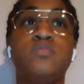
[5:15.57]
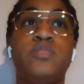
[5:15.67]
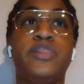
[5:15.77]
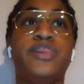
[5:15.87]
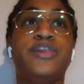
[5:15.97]

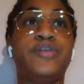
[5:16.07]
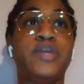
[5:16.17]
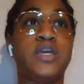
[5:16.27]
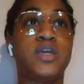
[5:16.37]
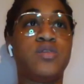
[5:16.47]

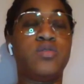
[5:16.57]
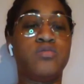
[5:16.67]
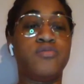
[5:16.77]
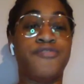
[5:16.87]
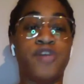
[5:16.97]
learning
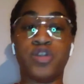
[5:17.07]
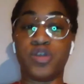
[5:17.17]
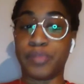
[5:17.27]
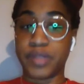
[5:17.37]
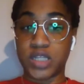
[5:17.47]

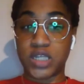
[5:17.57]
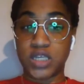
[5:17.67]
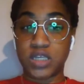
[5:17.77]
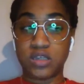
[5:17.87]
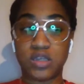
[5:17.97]

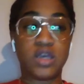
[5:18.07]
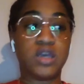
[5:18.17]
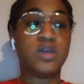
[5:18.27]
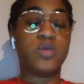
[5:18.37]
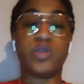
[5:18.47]
vulnerability,
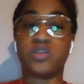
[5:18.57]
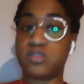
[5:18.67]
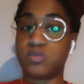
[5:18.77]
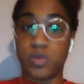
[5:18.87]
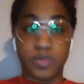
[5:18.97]
which
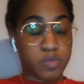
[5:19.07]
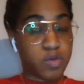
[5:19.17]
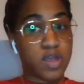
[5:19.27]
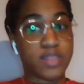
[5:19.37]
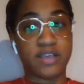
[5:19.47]
is what we
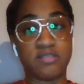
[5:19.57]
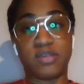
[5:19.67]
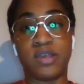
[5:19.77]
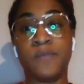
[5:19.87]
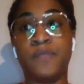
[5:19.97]
spoke on last
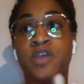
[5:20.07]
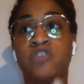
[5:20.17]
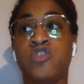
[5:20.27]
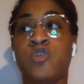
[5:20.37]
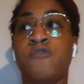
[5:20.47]
week.
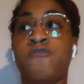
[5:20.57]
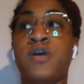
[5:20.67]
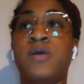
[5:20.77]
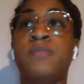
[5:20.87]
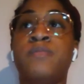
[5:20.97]
So
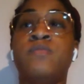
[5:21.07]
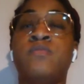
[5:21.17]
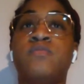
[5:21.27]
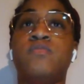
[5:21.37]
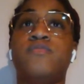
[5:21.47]
from
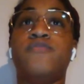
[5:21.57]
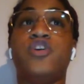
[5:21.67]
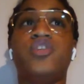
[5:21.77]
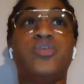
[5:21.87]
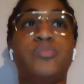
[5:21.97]

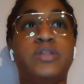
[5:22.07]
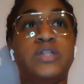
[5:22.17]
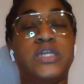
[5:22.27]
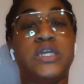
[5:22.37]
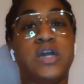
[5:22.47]

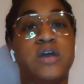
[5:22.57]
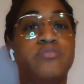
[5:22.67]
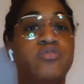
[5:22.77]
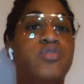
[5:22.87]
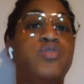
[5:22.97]
vulnerability
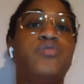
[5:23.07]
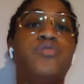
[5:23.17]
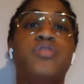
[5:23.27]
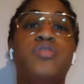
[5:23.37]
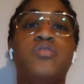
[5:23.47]
comes
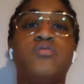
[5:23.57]
growth.